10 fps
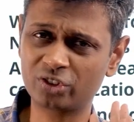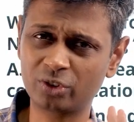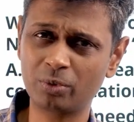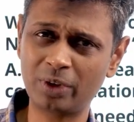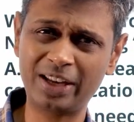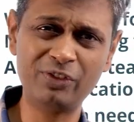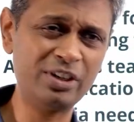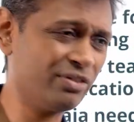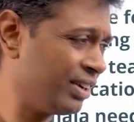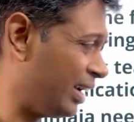So even
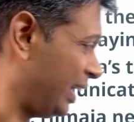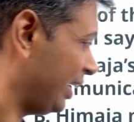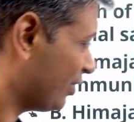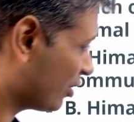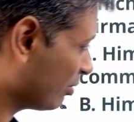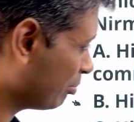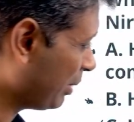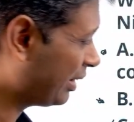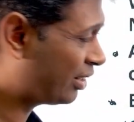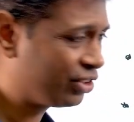if clients
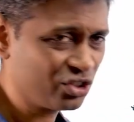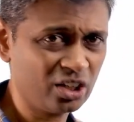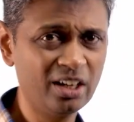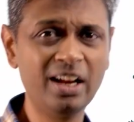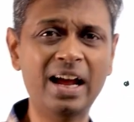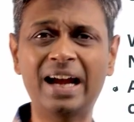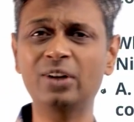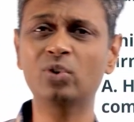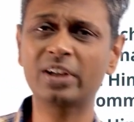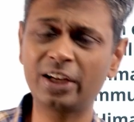make that decision, I
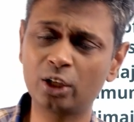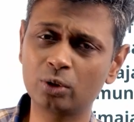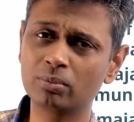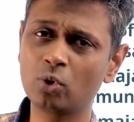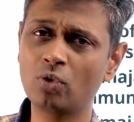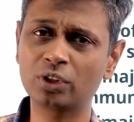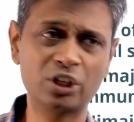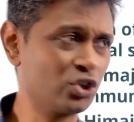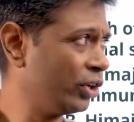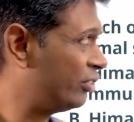don't like to go for the
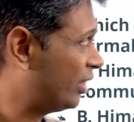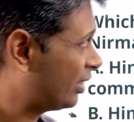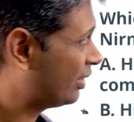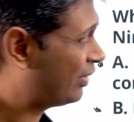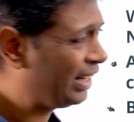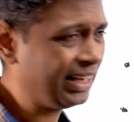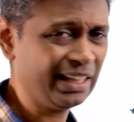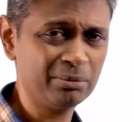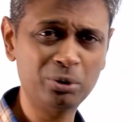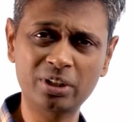choice here. They're very clear
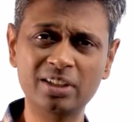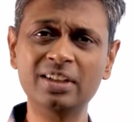about it.